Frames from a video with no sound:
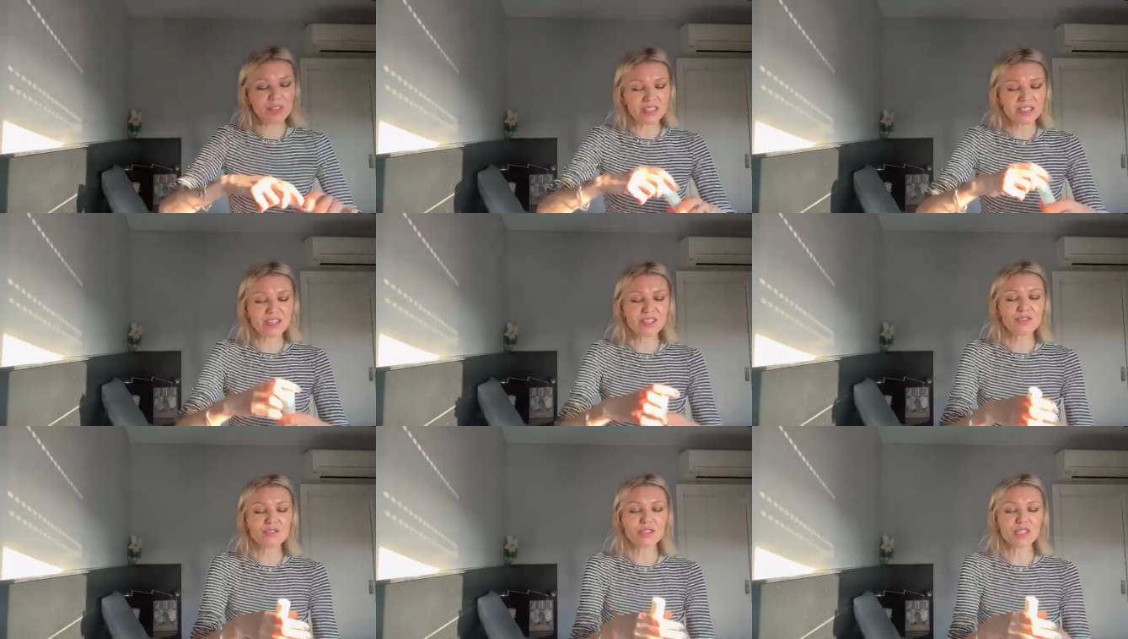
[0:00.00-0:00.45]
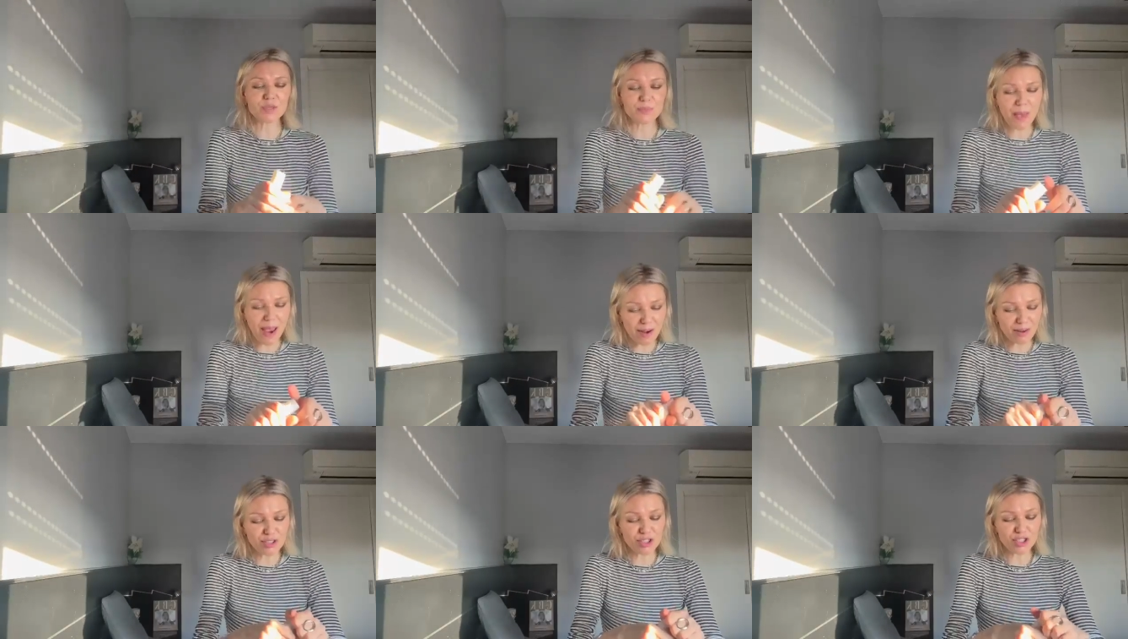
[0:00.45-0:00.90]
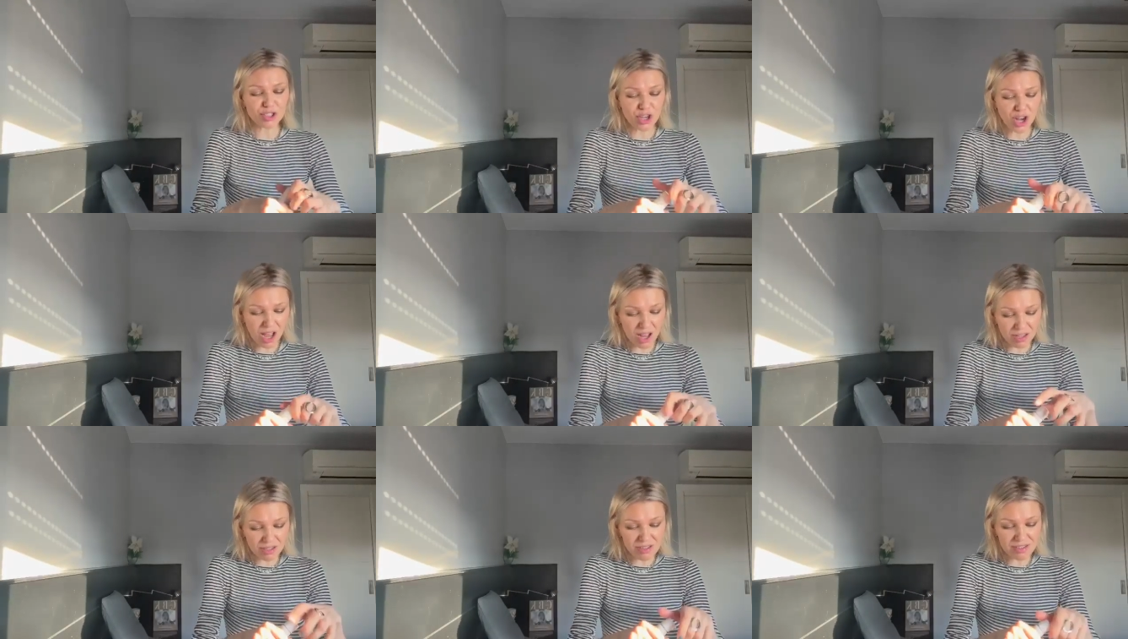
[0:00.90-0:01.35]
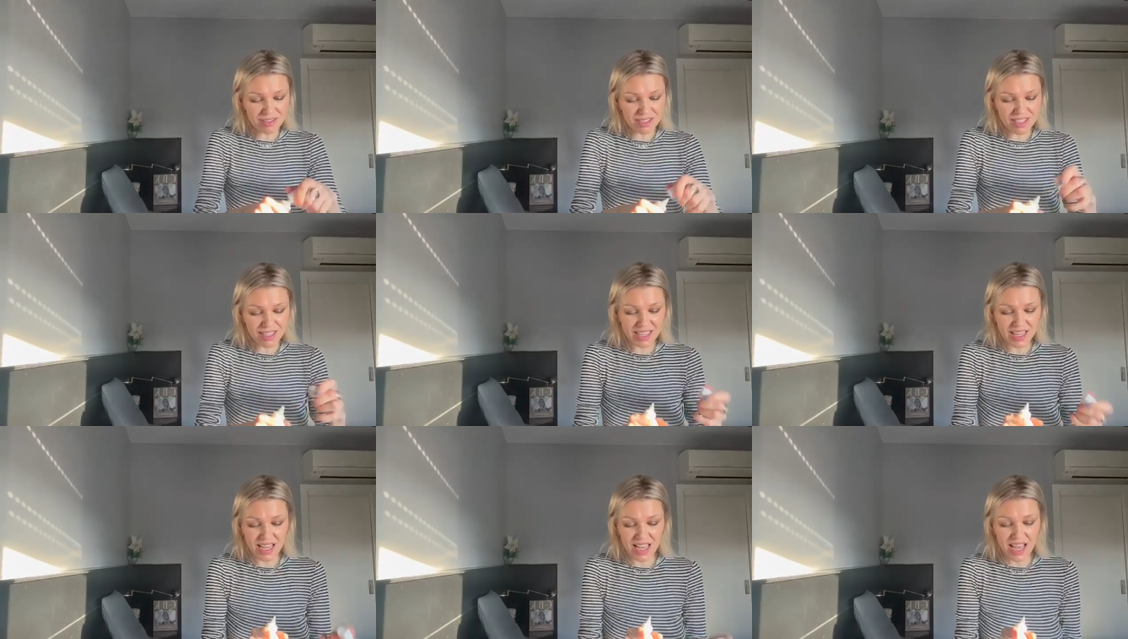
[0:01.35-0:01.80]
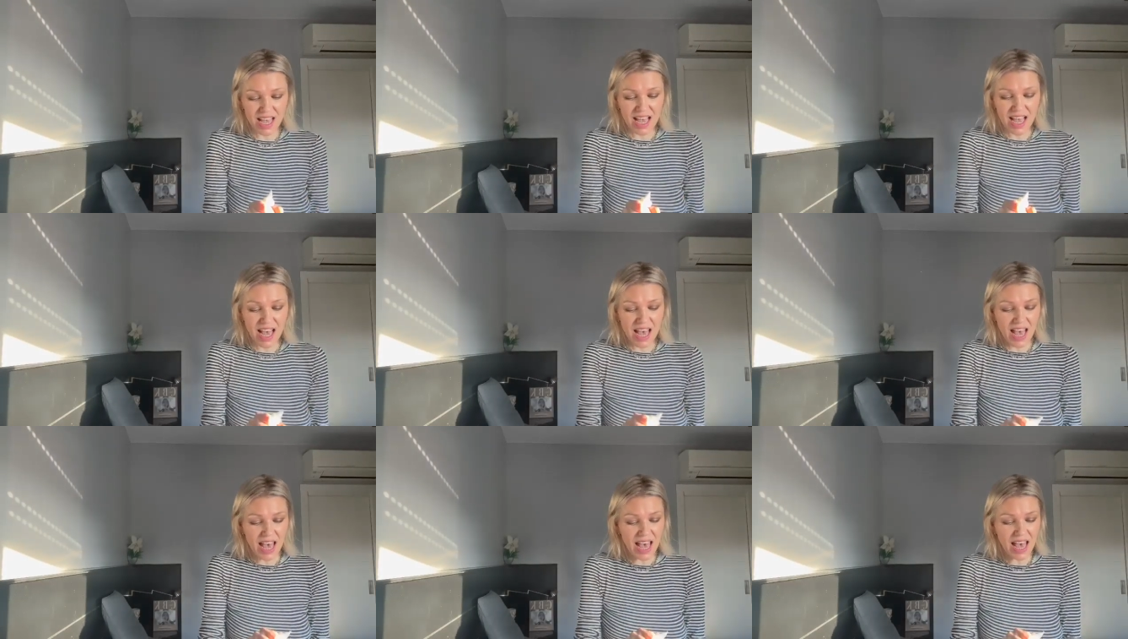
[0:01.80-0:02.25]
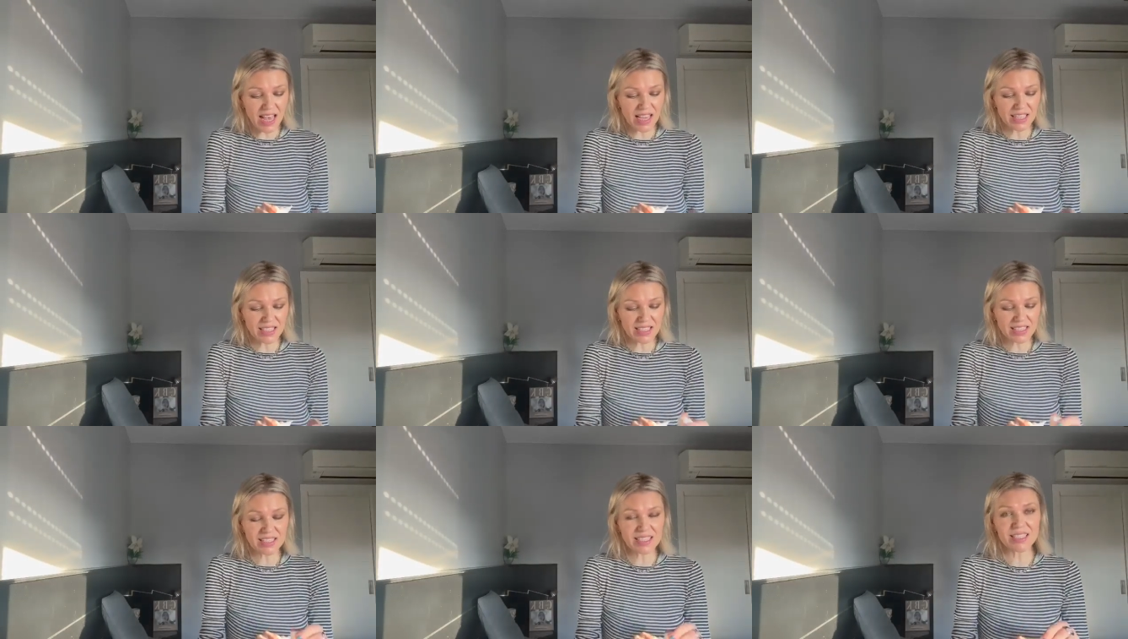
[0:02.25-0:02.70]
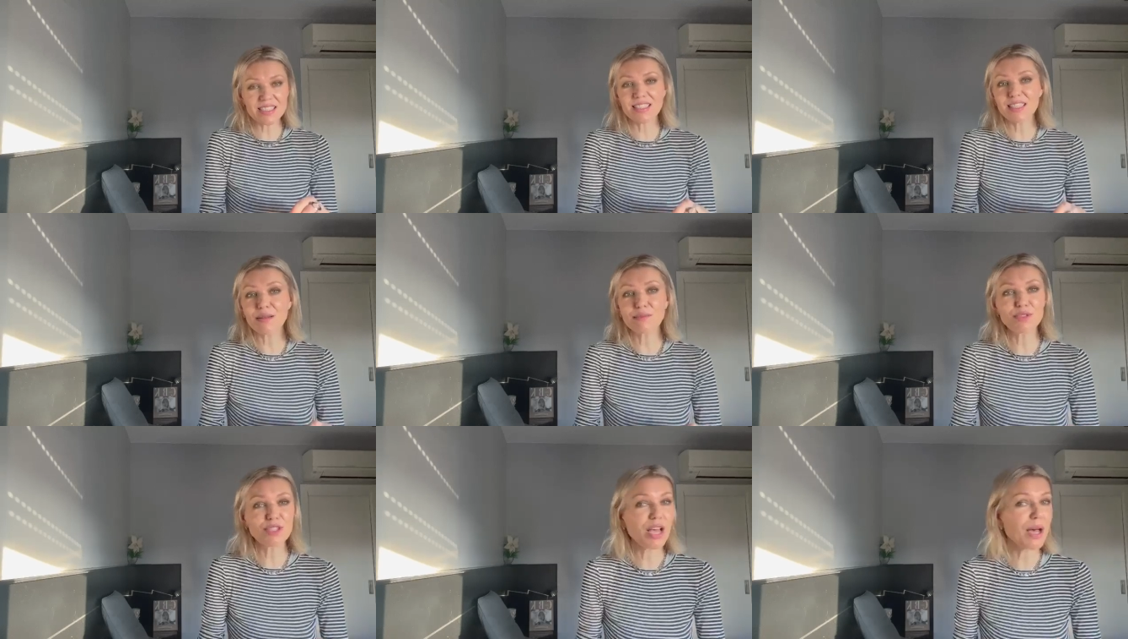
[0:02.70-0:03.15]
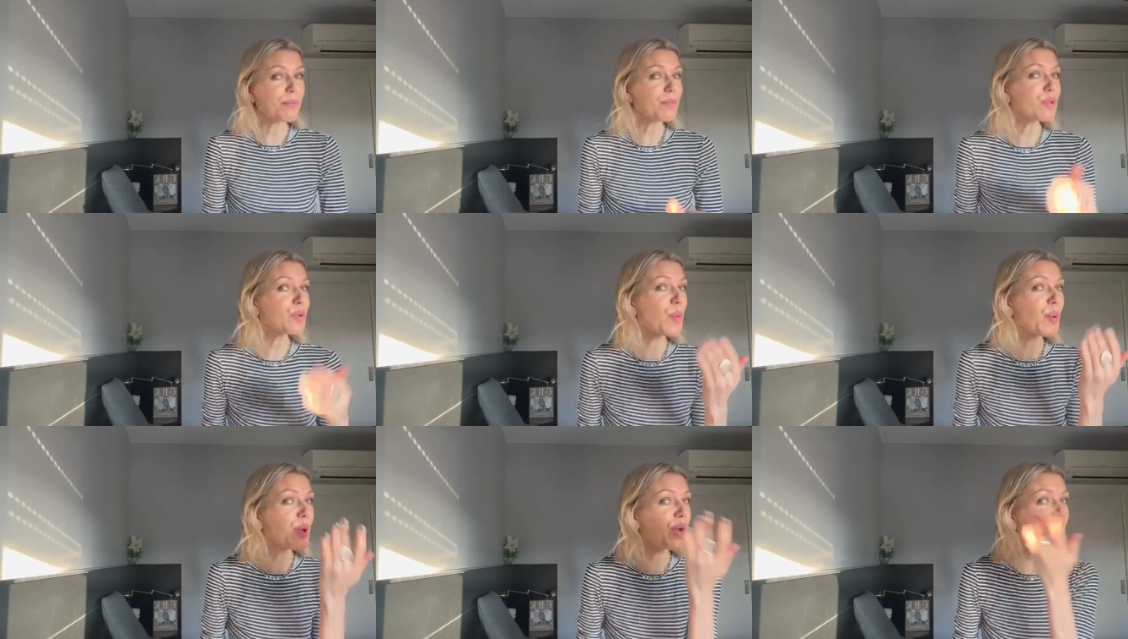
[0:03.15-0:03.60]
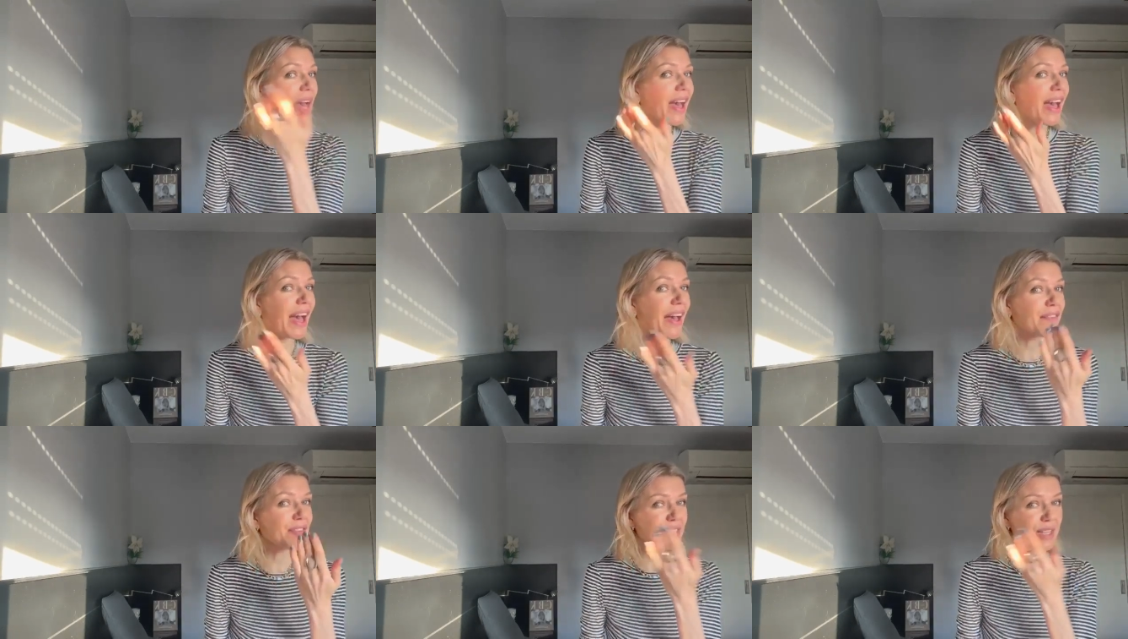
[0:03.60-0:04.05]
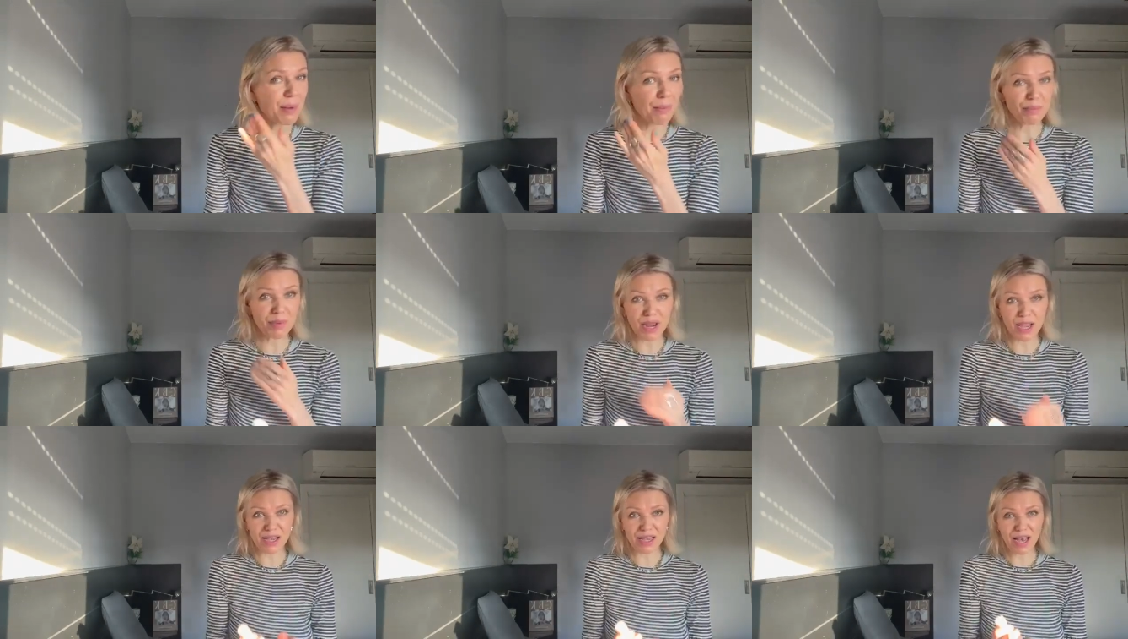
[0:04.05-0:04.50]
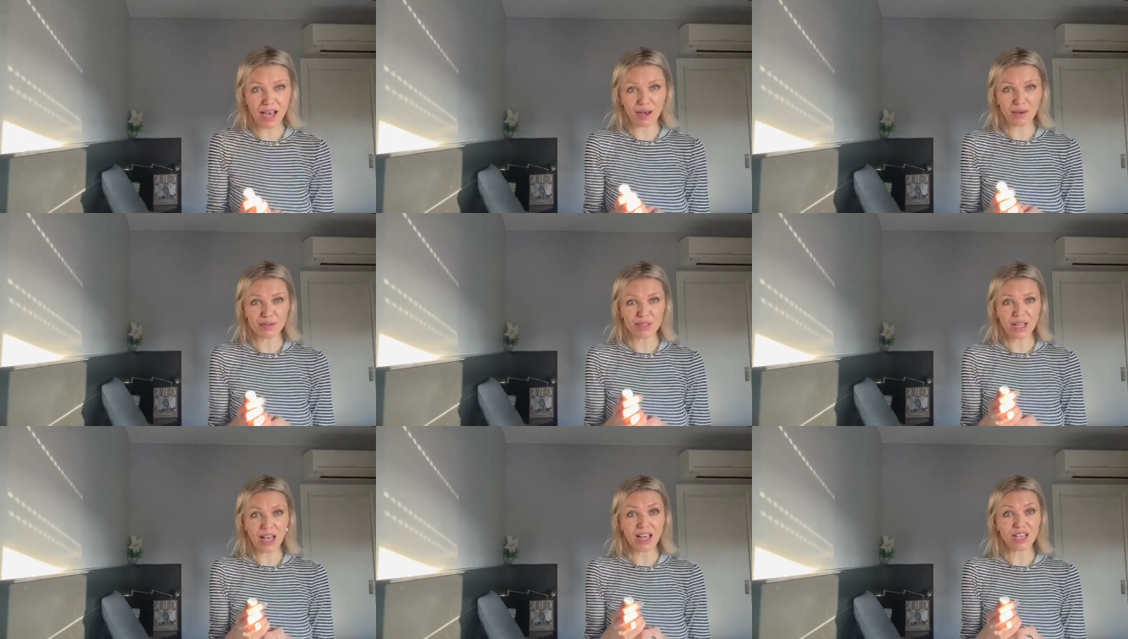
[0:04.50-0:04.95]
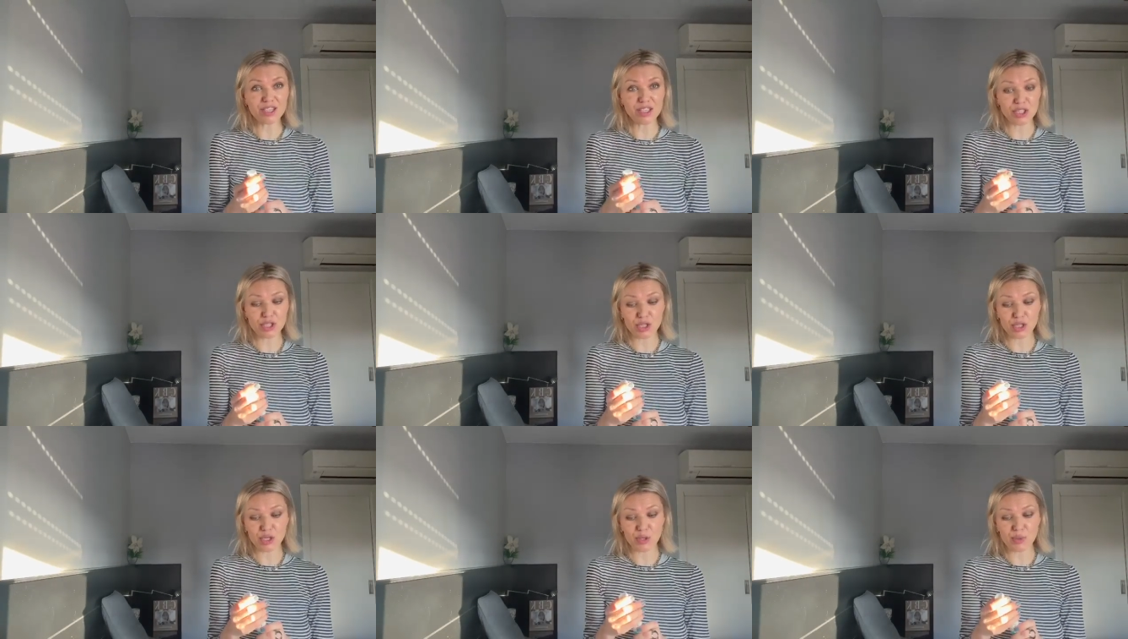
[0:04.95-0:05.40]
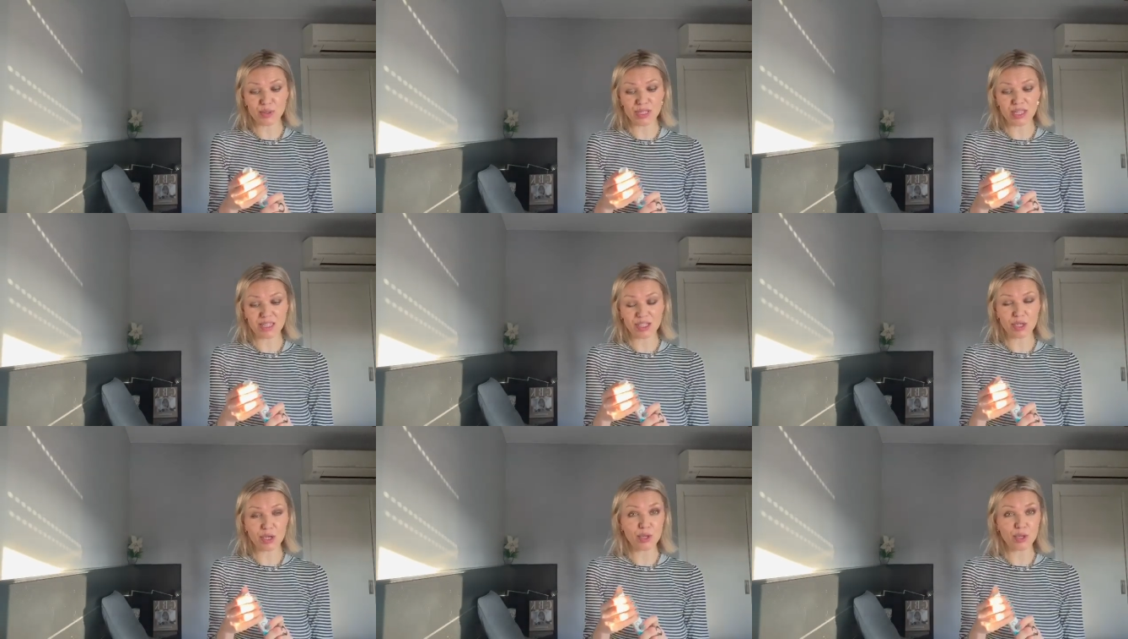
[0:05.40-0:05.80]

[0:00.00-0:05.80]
this is transparent gel, and sometimes when I have some breakouts, I'll just use it.